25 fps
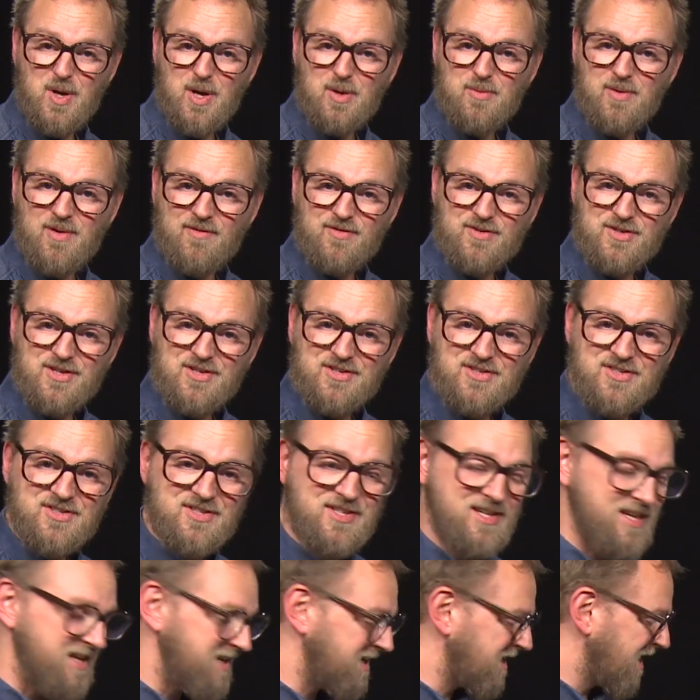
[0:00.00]
one we've just
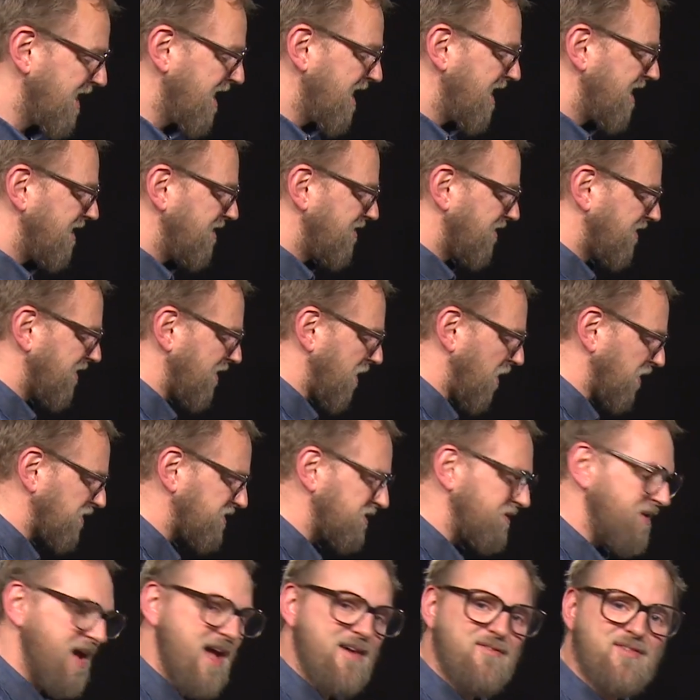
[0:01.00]
seen, you can
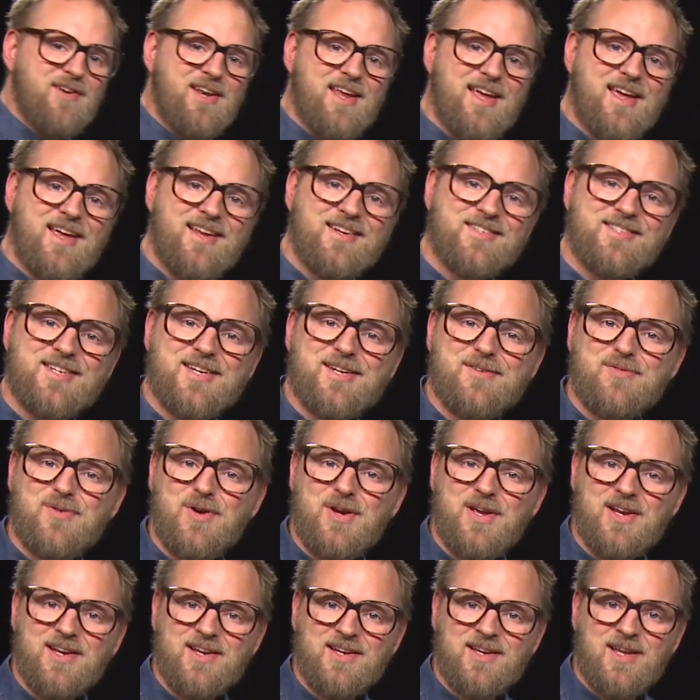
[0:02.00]
also have it
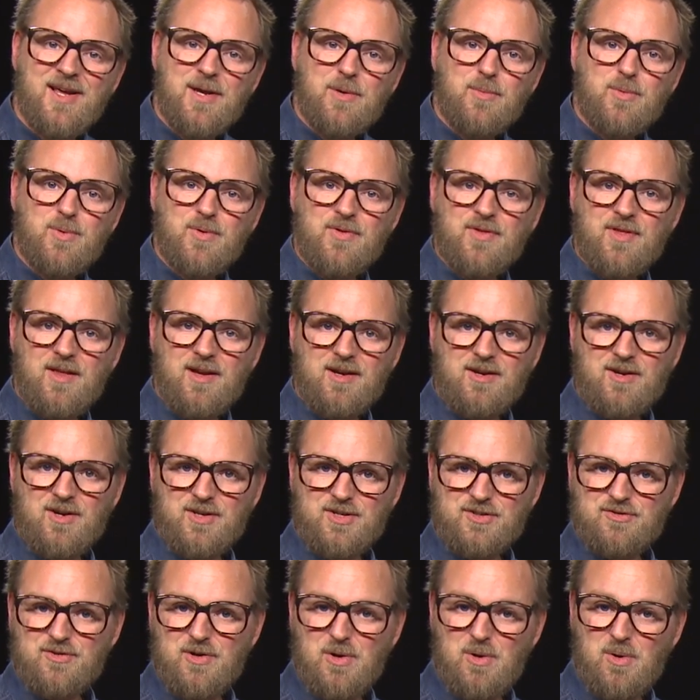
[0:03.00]
integrated with
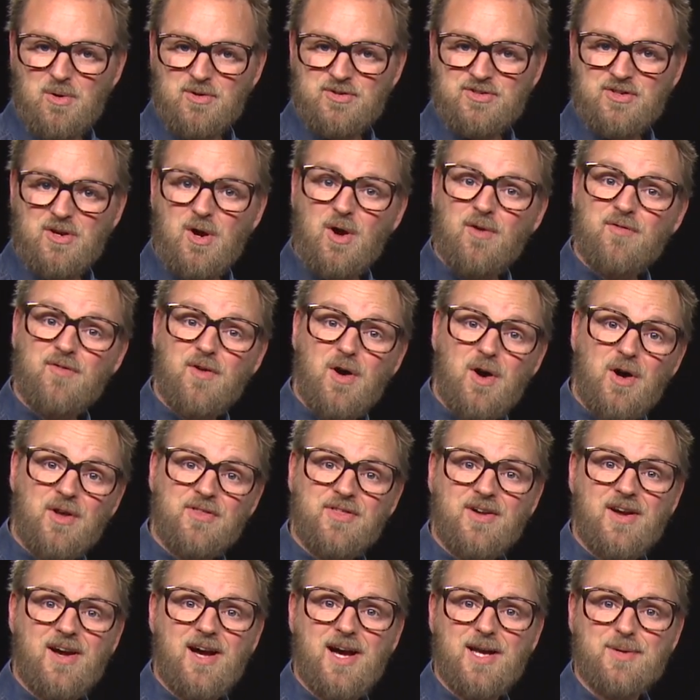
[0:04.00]
controls of
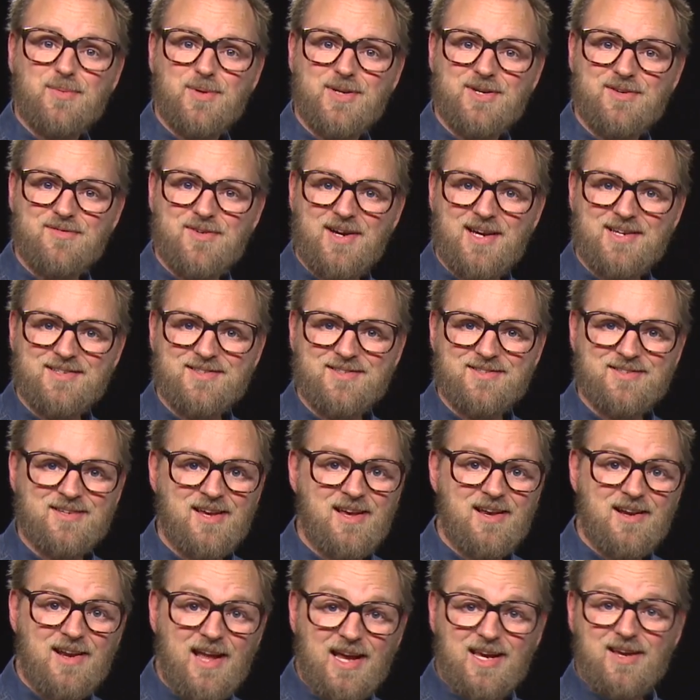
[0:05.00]
other hardware devices,
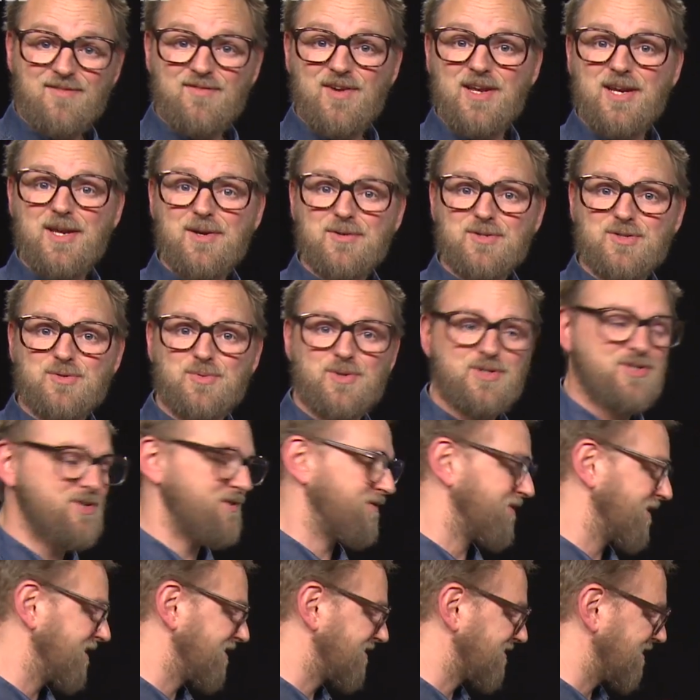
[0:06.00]
like a video
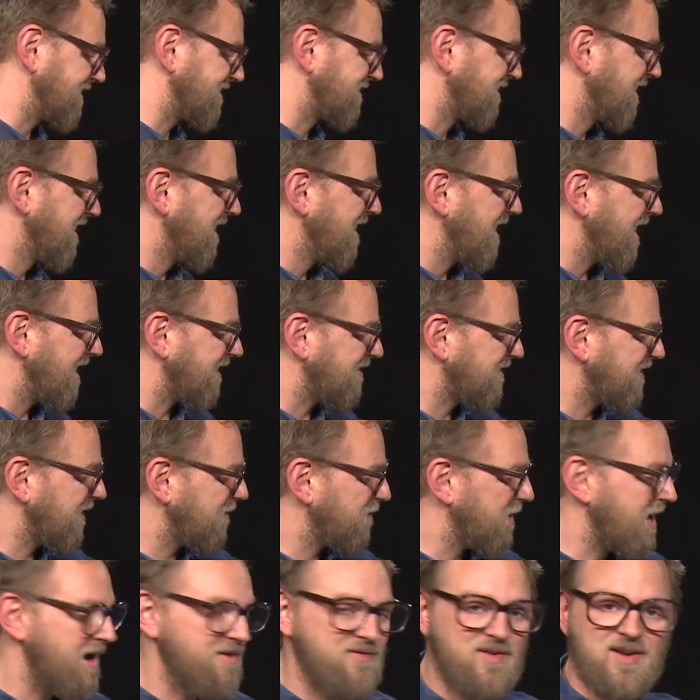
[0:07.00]
switcher, for instance. And here
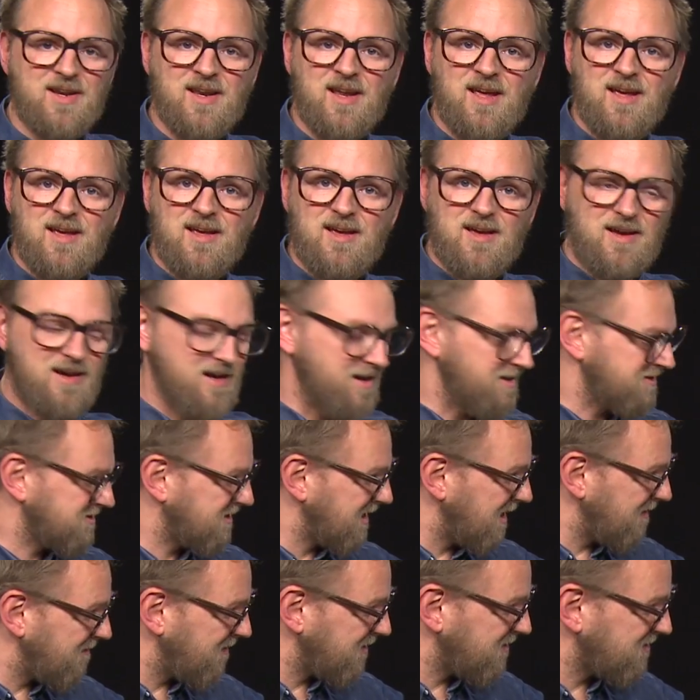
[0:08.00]
we have an
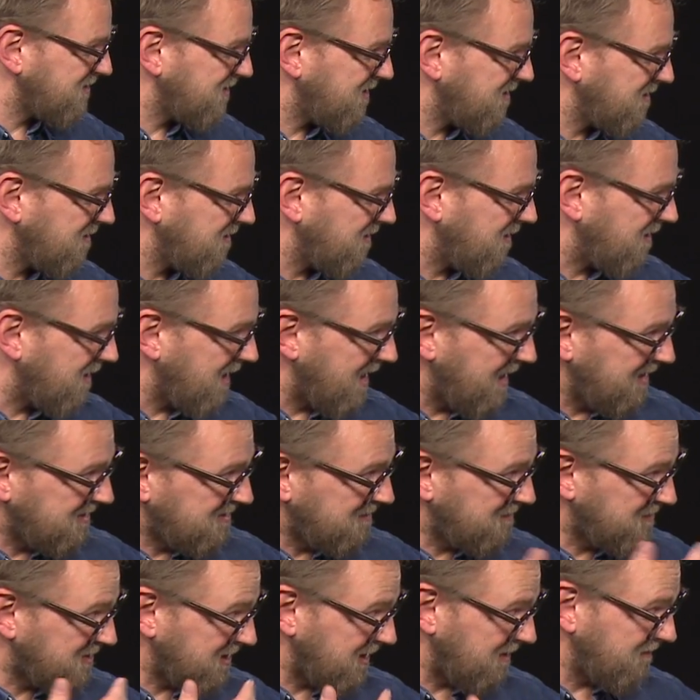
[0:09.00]

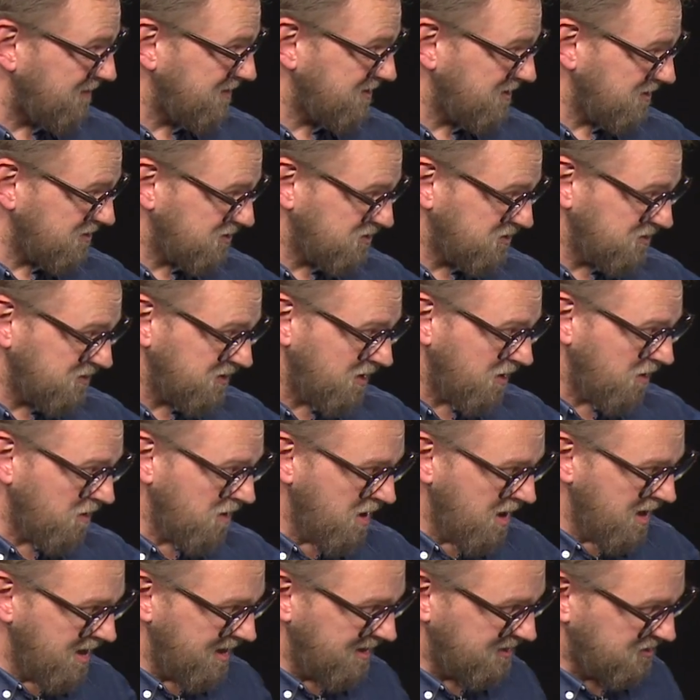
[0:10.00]
ATEM Television Studio.
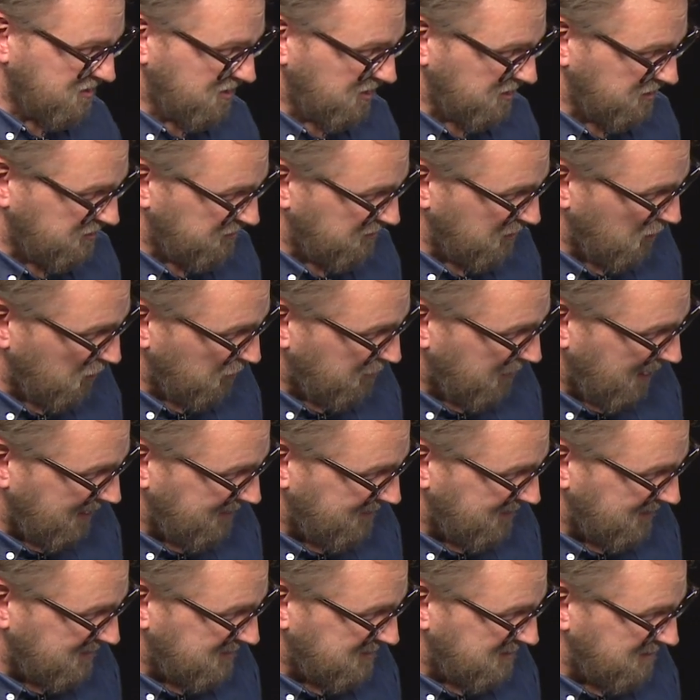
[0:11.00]
It's controlled by
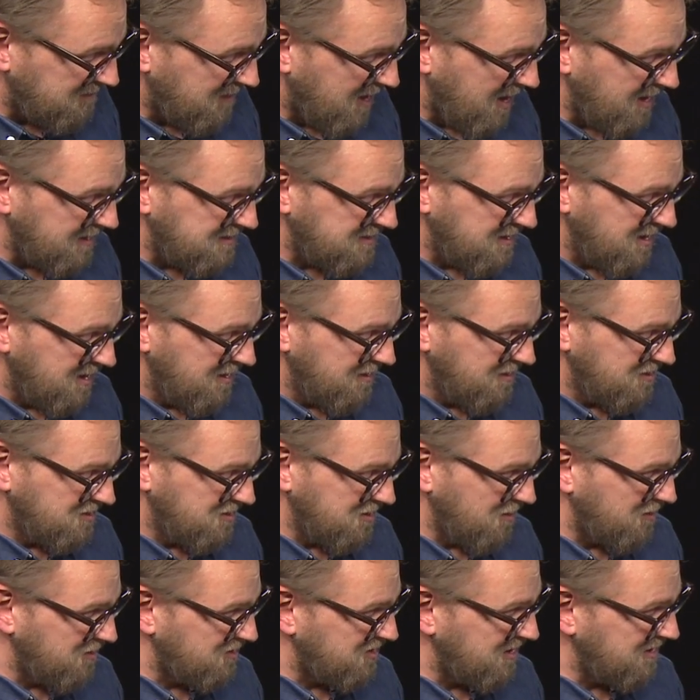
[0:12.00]
this device,
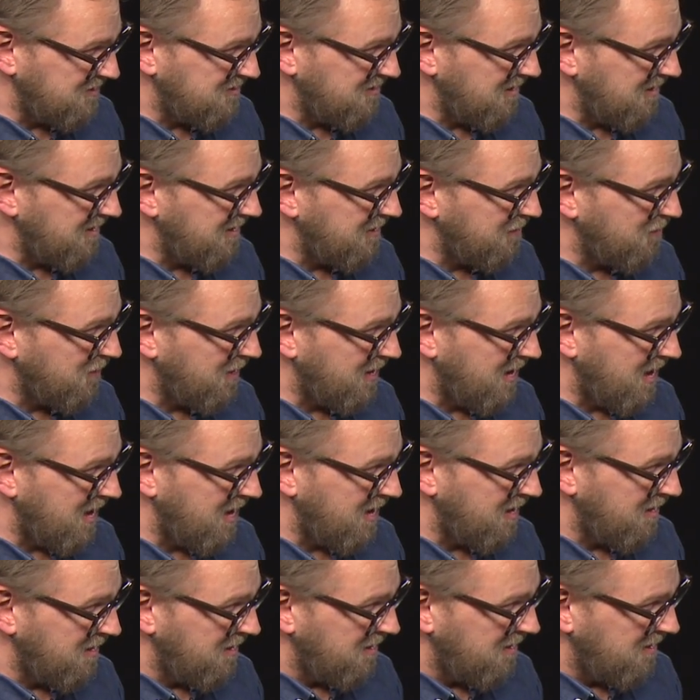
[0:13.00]
so essentially when
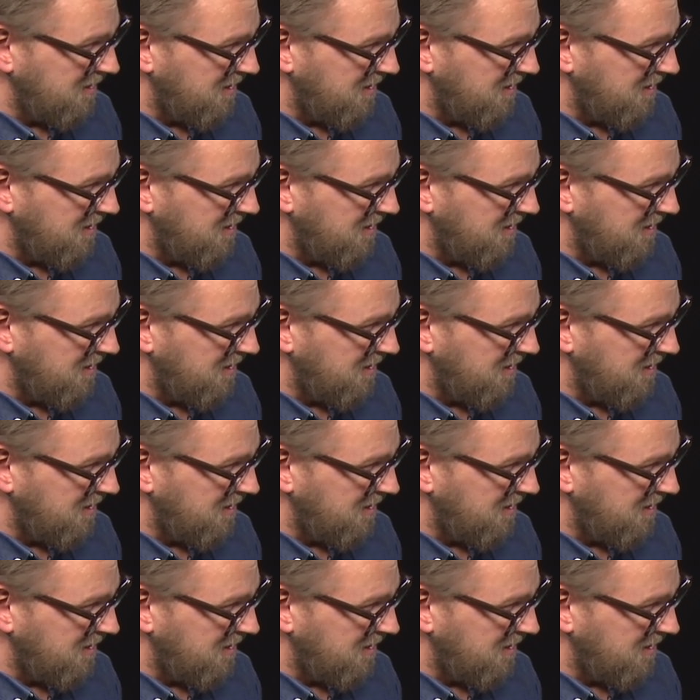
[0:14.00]
I